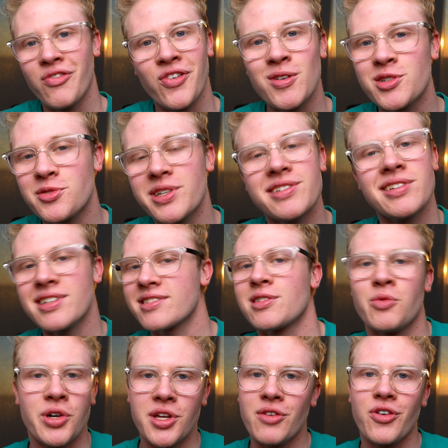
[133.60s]
first reason is
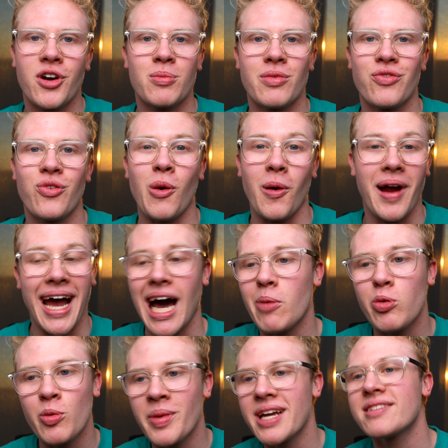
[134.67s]
the one you've heard before.
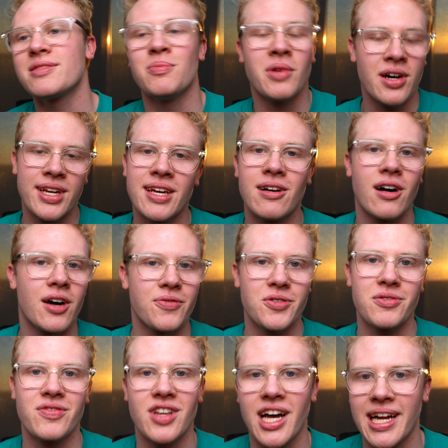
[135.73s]
Apple makes money off
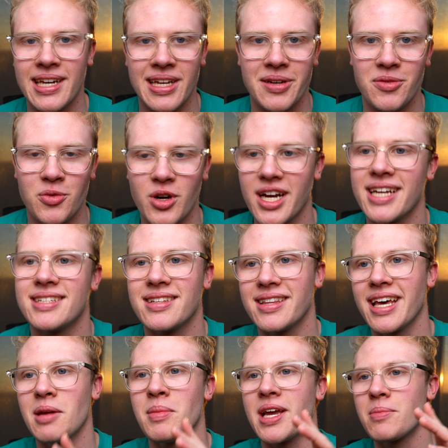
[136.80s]
of Lightning, right?
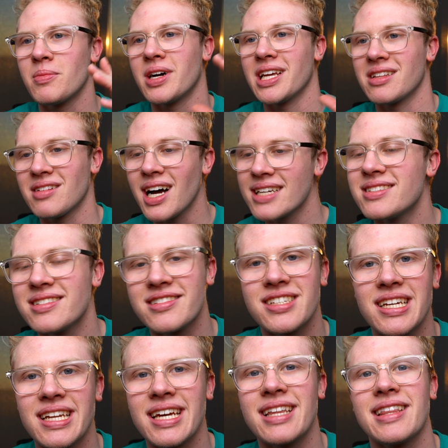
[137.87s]
They make money
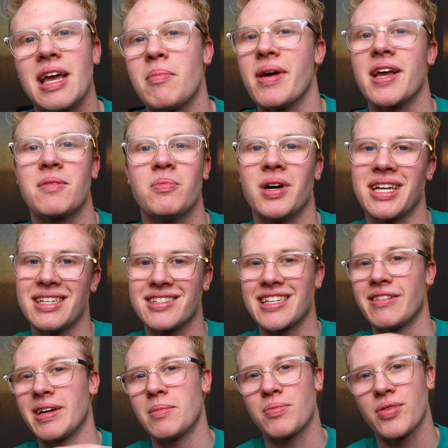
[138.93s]
licensing it, they make money
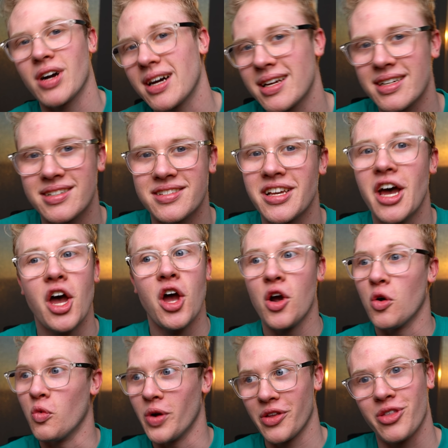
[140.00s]
selling products.
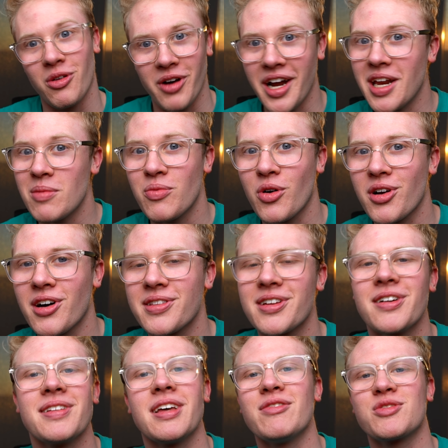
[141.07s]
With the Lightning port on
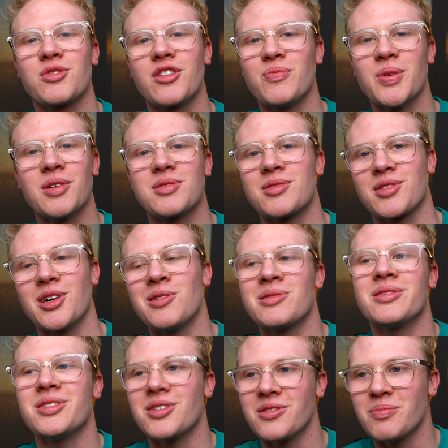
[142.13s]
there, they've sort of built their
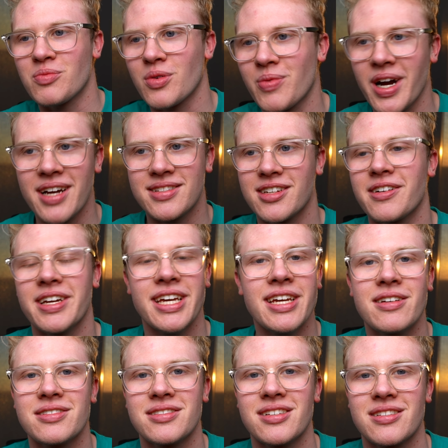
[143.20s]
own little proprietary
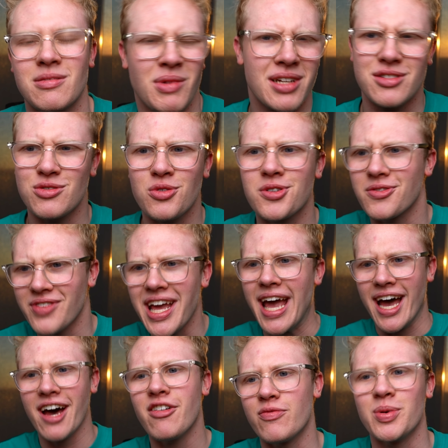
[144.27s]
ecosystem. Not sort of, they
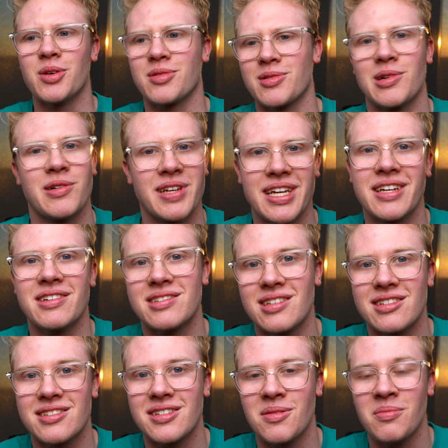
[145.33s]
have built their own
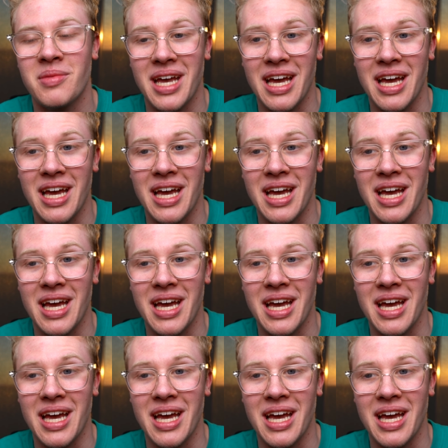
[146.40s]
ecosystem,